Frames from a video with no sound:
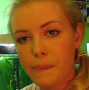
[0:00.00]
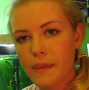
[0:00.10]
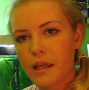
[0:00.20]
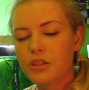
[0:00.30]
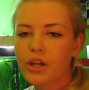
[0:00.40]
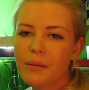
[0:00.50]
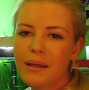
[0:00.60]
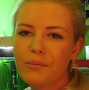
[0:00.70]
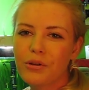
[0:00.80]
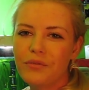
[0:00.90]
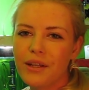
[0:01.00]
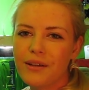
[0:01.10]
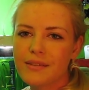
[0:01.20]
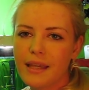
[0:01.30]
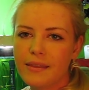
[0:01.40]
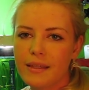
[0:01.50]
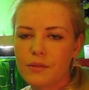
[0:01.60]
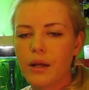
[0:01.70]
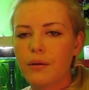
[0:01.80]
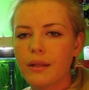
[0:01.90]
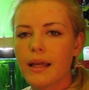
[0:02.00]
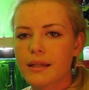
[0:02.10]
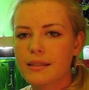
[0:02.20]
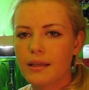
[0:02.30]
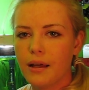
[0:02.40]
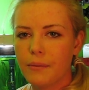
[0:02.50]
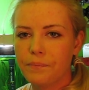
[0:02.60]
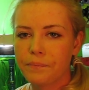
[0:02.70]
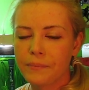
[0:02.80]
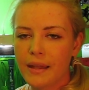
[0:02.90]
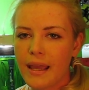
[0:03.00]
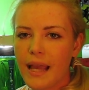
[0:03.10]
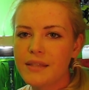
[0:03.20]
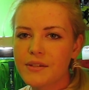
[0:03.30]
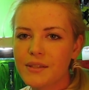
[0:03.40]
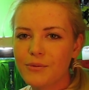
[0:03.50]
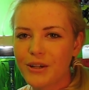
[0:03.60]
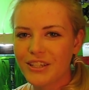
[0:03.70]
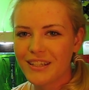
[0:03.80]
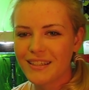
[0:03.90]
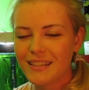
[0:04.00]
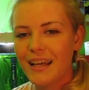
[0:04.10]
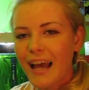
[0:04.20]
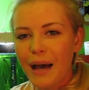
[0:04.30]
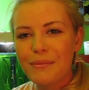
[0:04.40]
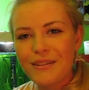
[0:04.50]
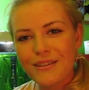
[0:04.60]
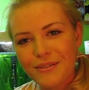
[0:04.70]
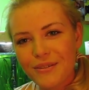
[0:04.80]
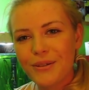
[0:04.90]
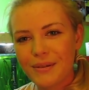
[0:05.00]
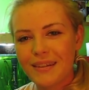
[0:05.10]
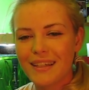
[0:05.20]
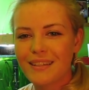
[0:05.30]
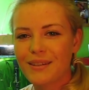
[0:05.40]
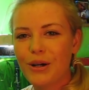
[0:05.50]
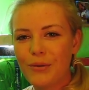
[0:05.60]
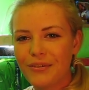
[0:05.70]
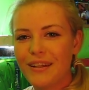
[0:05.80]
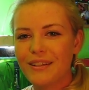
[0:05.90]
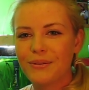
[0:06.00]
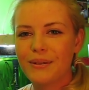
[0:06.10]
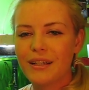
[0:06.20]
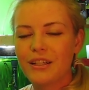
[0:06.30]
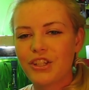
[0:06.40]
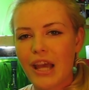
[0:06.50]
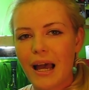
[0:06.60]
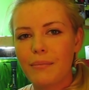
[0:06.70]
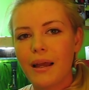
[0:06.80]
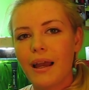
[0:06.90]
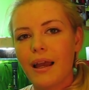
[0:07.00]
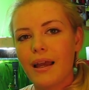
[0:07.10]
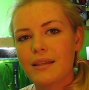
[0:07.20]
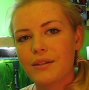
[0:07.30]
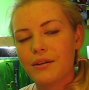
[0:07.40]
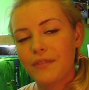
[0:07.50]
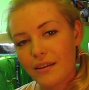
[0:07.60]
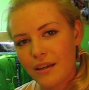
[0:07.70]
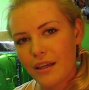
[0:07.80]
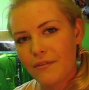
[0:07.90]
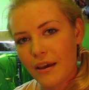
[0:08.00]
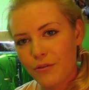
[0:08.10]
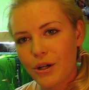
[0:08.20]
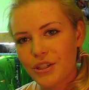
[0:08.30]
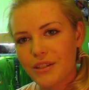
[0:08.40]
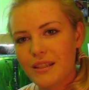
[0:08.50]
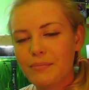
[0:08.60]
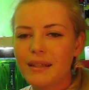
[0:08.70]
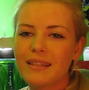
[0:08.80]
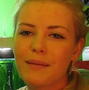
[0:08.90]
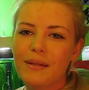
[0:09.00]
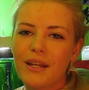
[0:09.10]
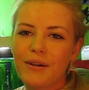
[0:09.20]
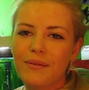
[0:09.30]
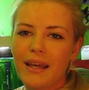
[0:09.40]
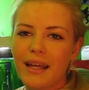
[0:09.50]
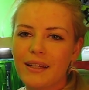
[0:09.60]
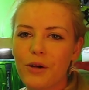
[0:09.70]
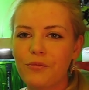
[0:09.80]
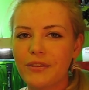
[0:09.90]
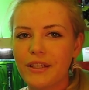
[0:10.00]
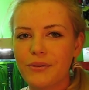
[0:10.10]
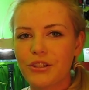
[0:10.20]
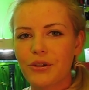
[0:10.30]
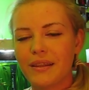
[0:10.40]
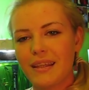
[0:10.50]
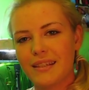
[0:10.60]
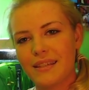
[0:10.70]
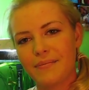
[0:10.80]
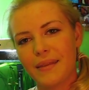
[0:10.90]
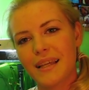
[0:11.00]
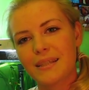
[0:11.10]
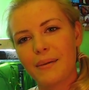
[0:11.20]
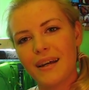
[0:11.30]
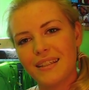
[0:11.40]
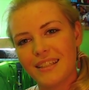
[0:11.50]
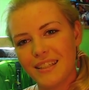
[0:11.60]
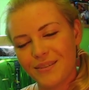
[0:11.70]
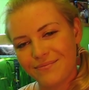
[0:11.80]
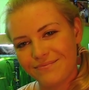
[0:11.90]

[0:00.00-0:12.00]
I'll try to make more videos like this where I will answer some questions. I'm a little new at this, so hopefully I'll do a good job. So if you have questions, please let me know, and hopefully you enjoyed this. Thanks a bunch!